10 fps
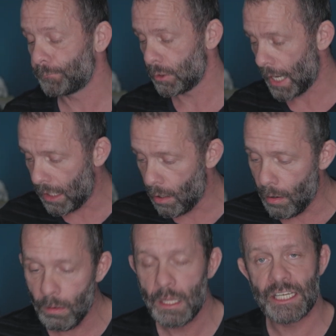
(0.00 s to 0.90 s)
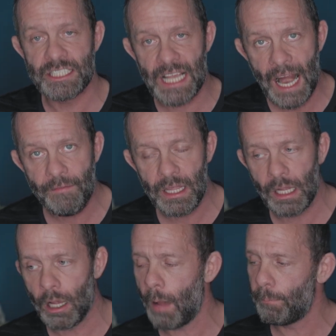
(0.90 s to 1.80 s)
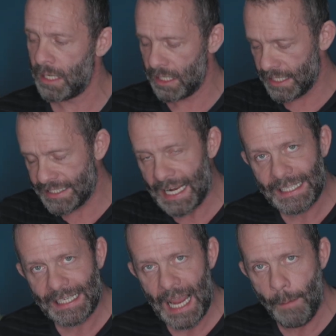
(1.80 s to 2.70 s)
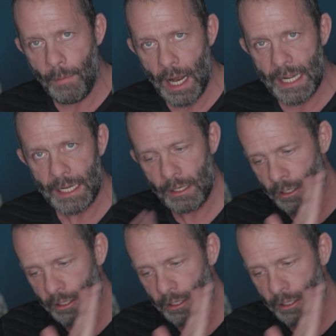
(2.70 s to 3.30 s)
So I go, set everything up, set the camera,